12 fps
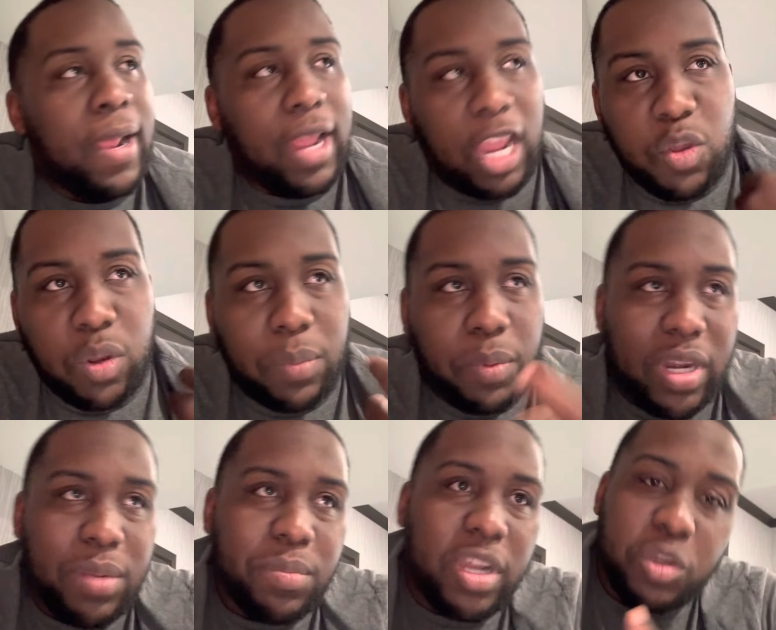And you can pretty
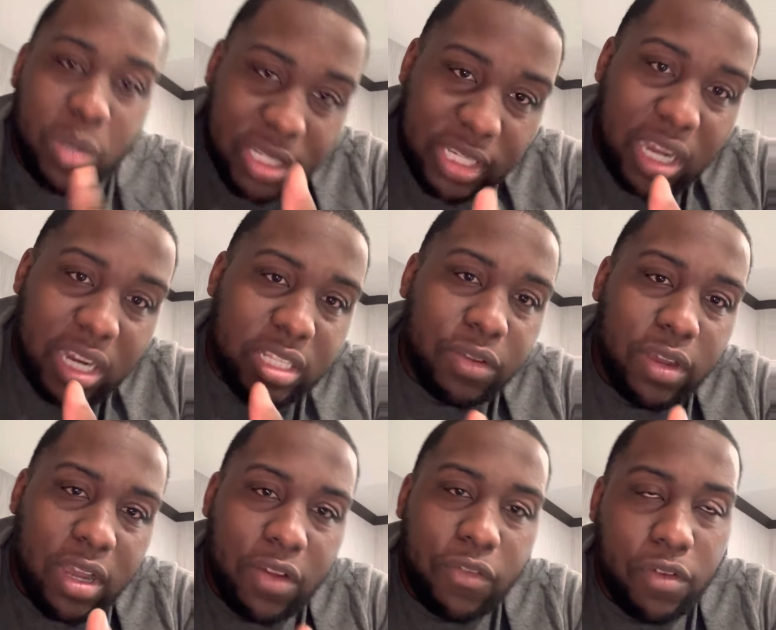much, you can sell it to
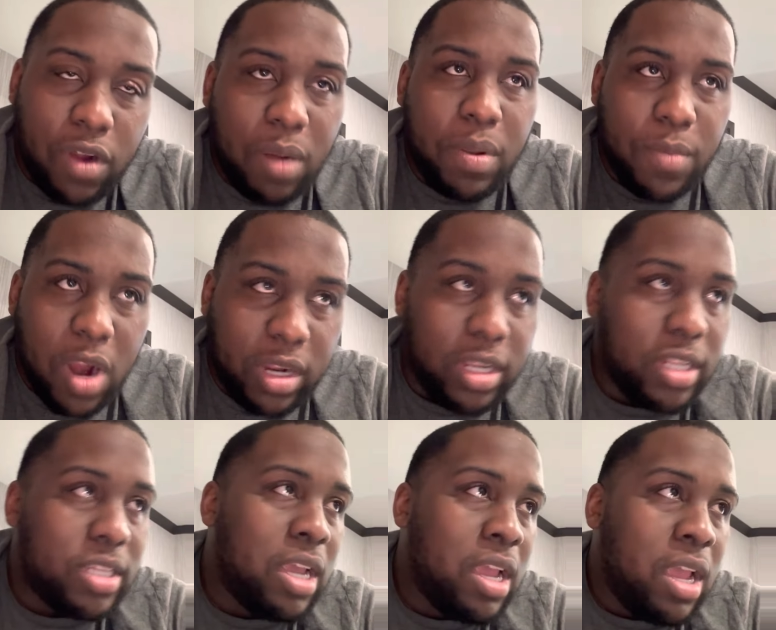uh, farming markets.